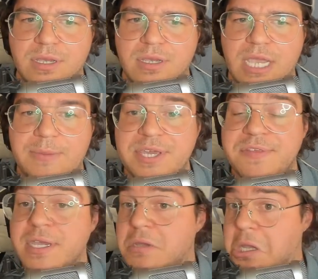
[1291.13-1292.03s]
And we can
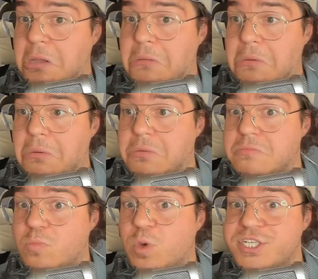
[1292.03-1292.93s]
think,
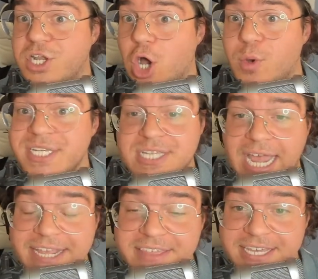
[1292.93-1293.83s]
was it always
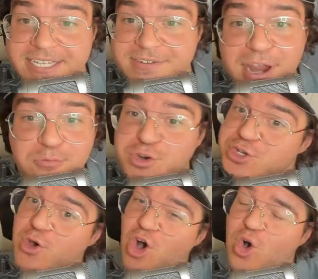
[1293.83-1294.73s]
like this, right? Were
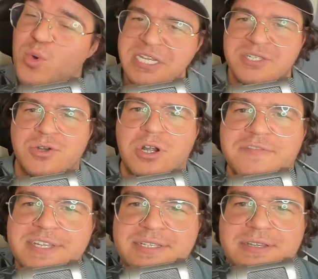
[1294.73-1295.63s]
you always
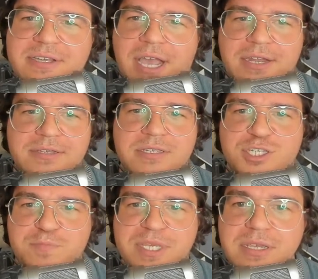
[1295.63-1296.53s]
nervous to kind of
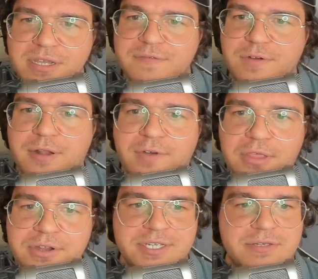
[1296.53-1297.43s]
speak in front of
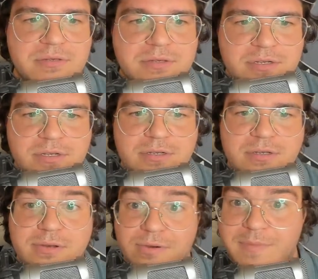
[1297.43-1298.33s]
others?
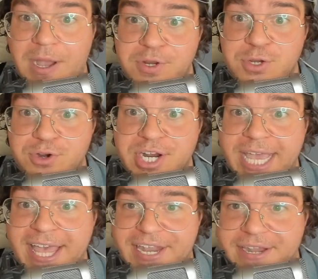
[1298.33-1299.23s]
What about when you were a
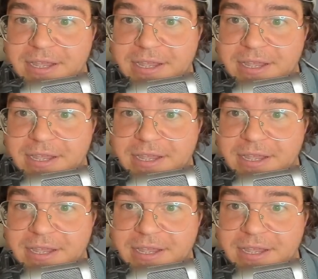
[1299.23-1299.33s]
kid?